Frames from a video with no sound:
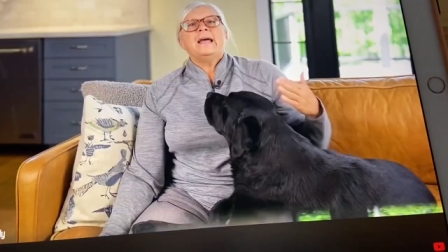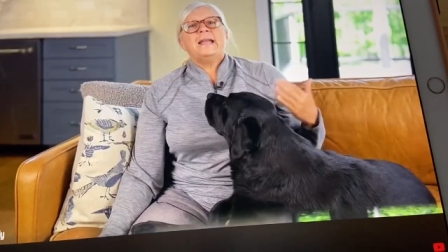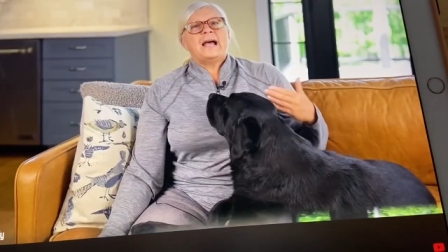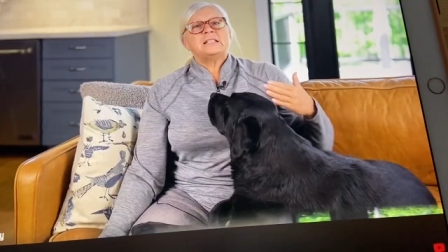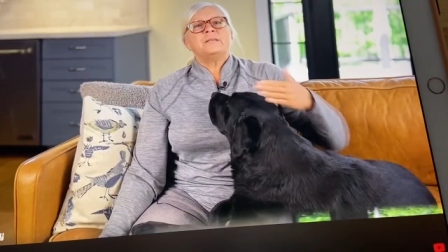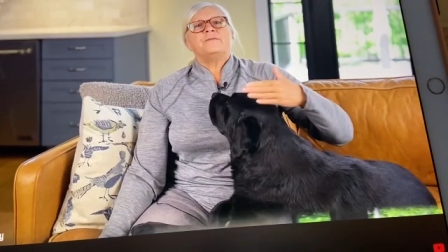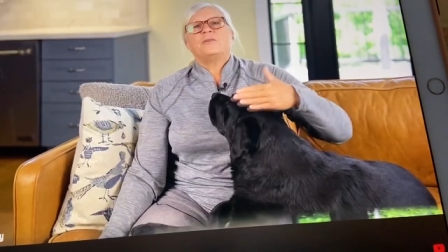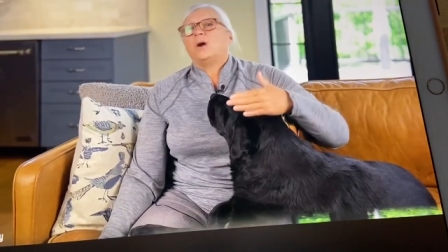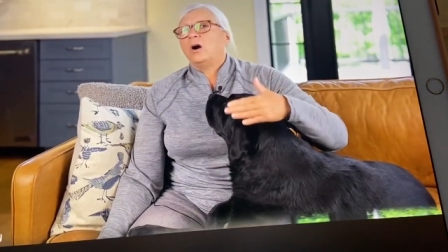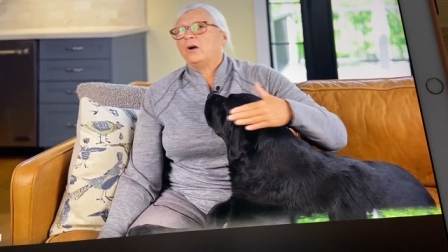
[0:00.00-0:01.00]
and ask them
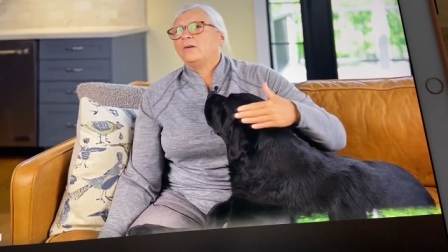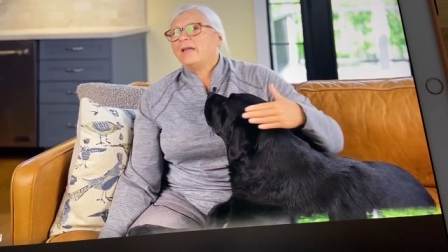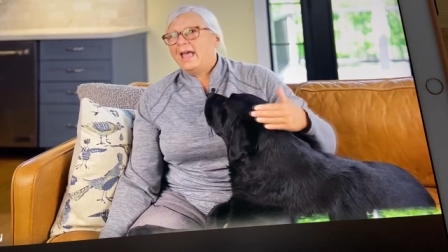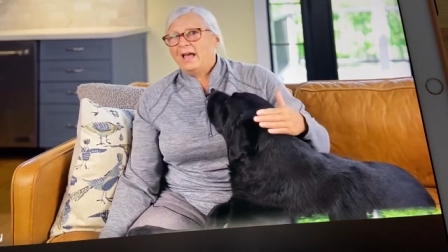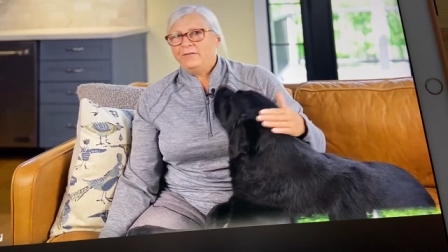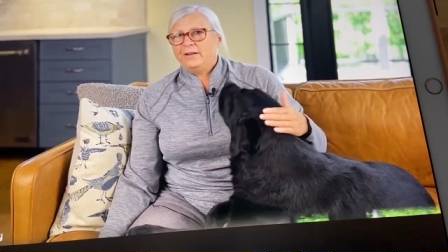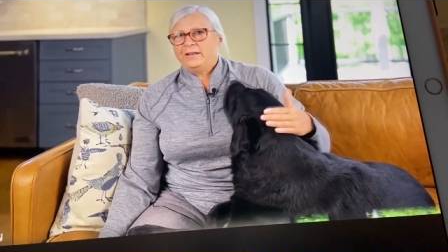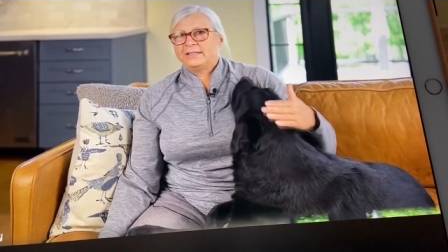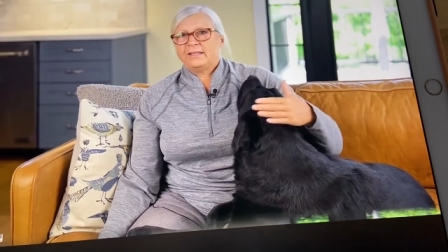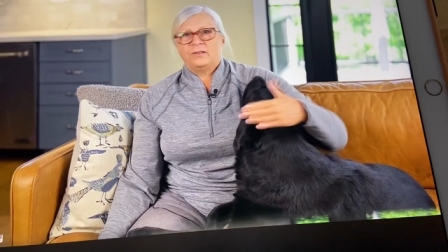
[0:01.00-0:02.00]
for hard
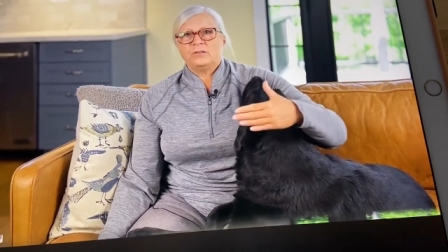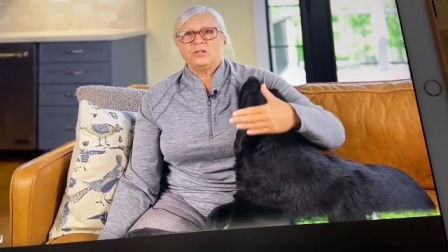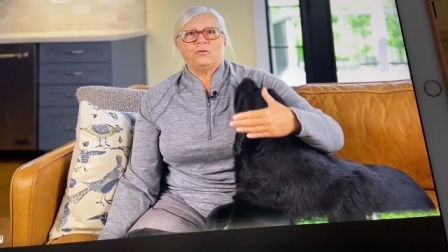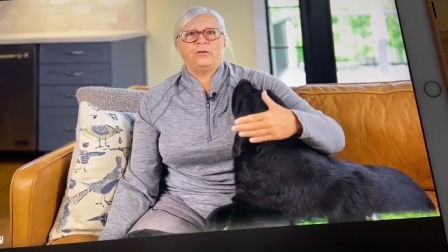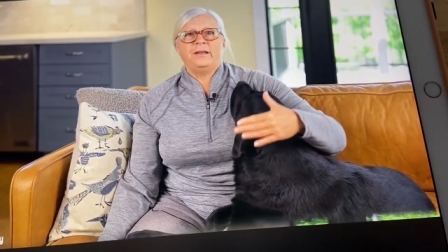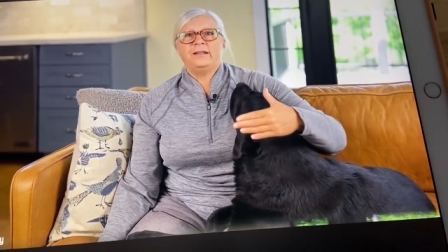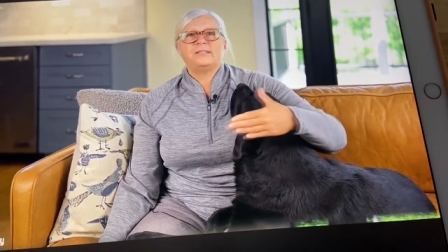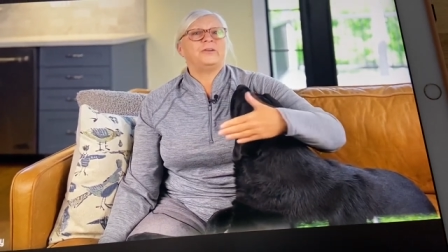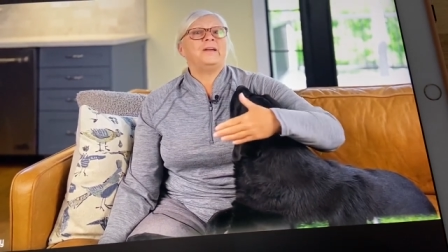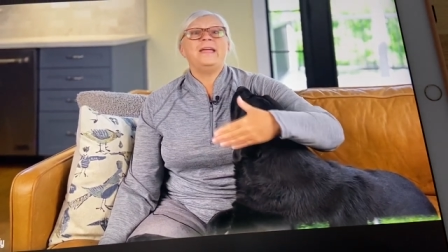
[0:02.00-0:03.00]
evidence that those
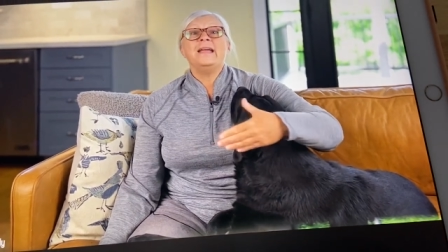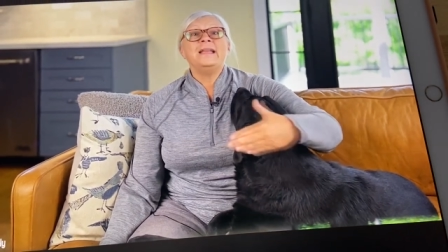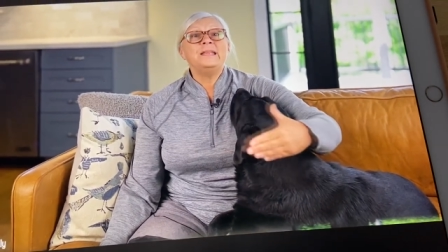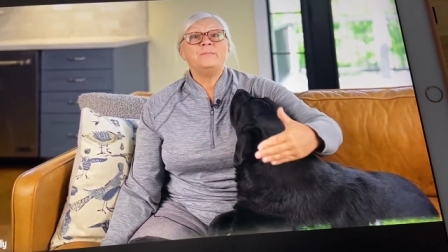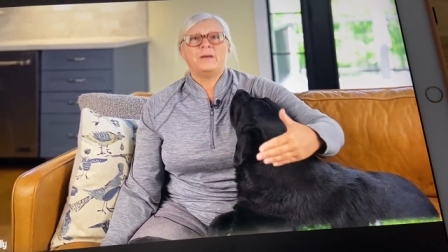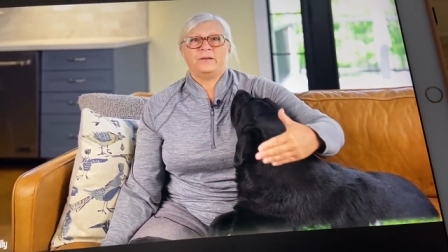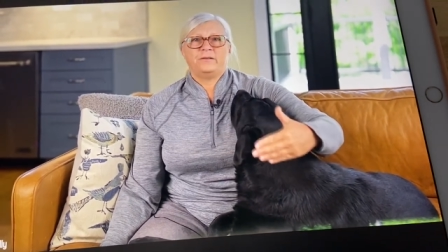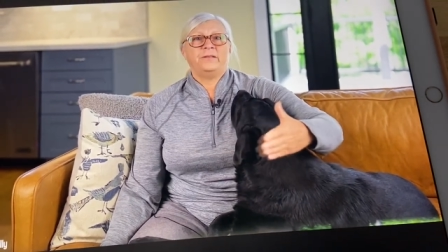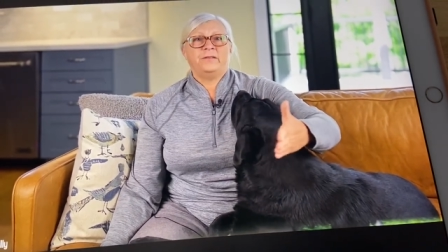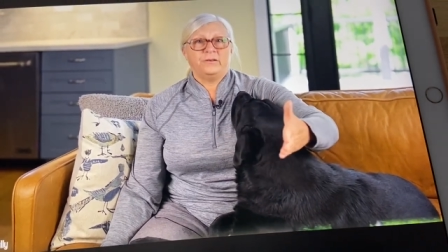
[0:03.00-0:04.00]
ingredients are any
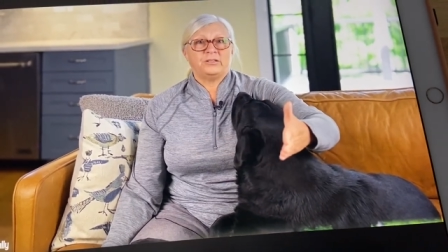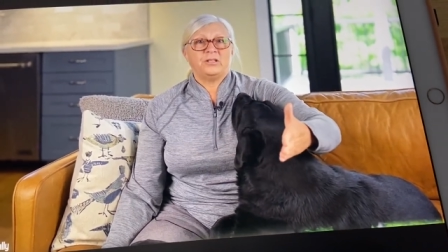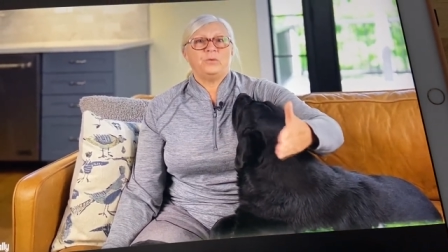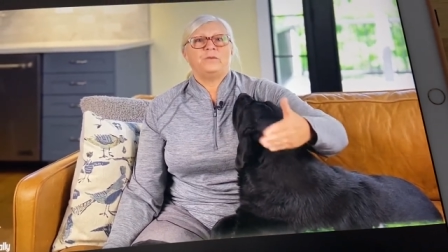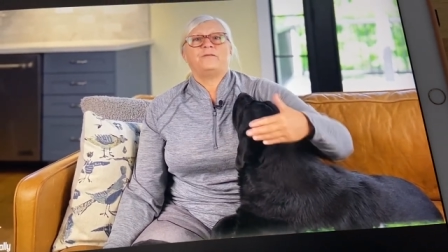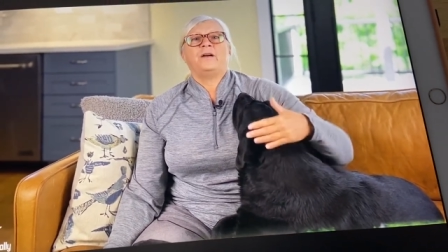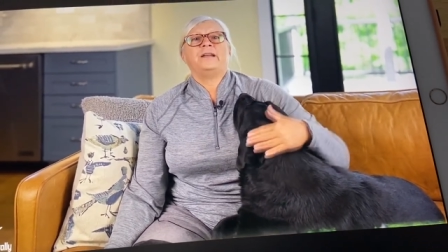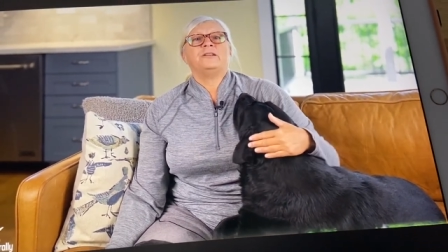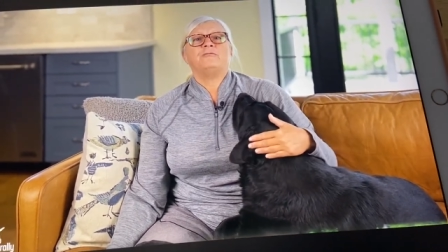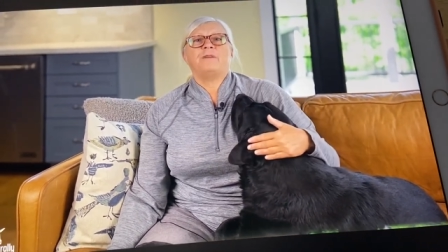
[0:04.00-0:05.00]
better than those that you would
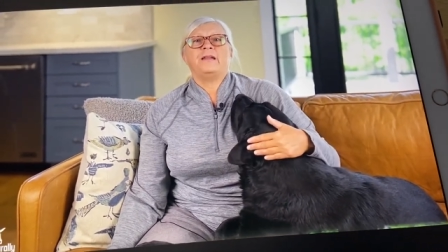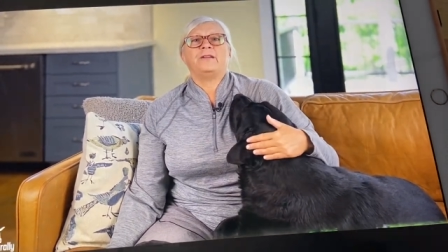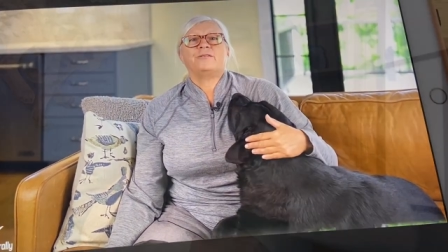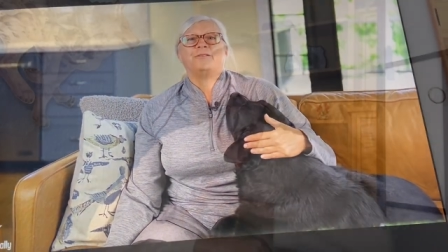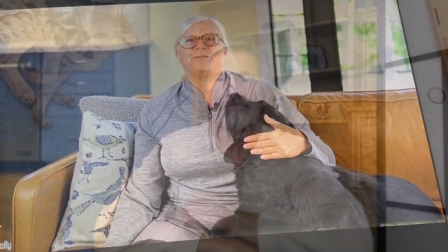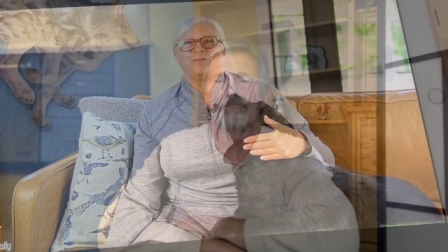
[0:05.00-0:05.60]
find in regular